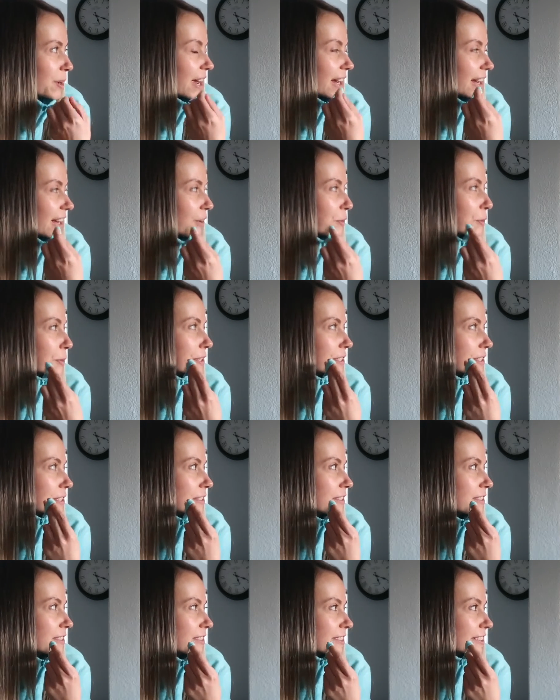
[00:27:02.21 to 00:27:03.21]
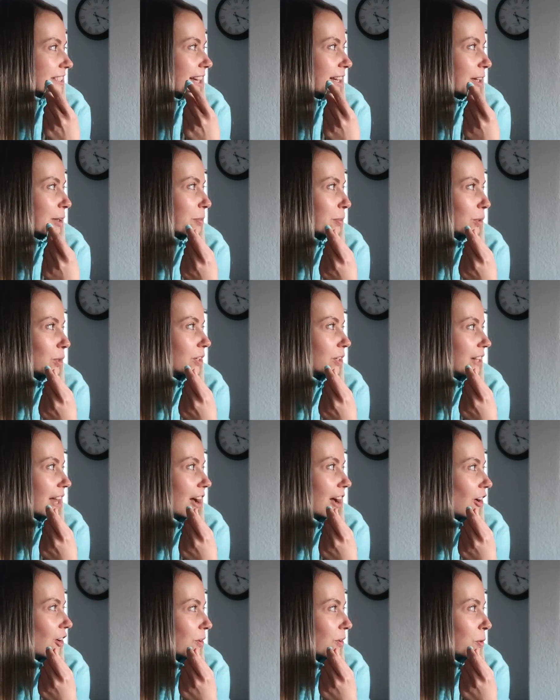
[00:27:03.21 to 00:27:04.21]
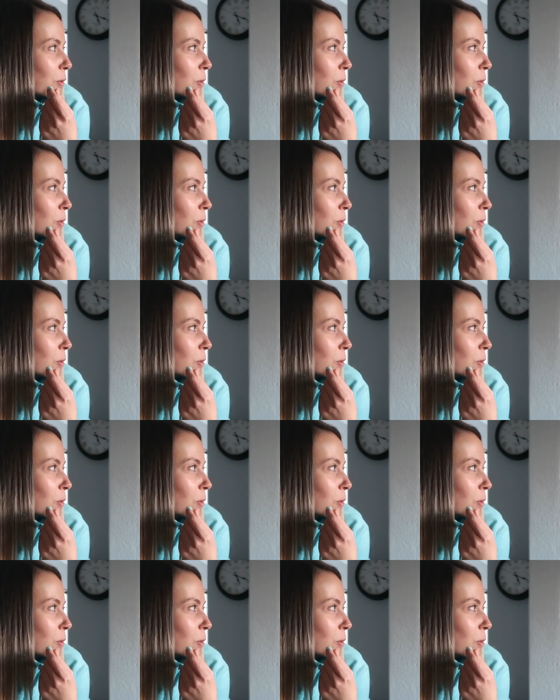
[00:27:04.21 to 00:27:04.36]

Where I can always take a book now